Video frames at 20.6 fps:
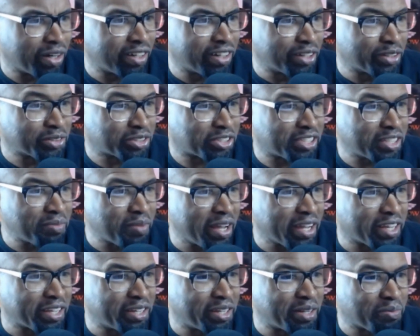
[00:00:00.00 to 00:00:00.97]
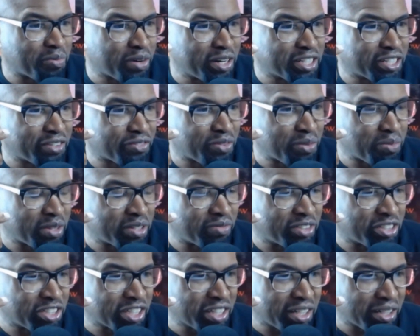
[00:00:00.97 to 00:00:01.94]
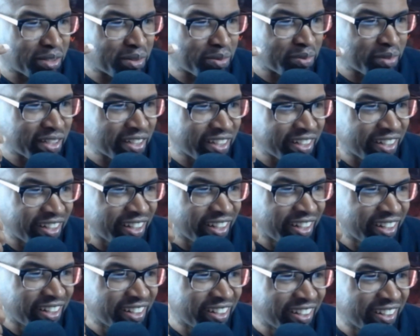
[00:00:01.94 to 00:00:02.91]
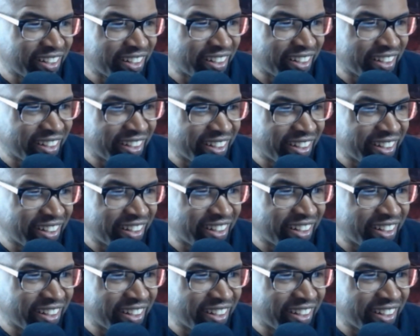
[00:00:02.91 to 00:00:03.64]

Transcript: Oh, she's making an impression from I the jump. Woman. Hear me roll.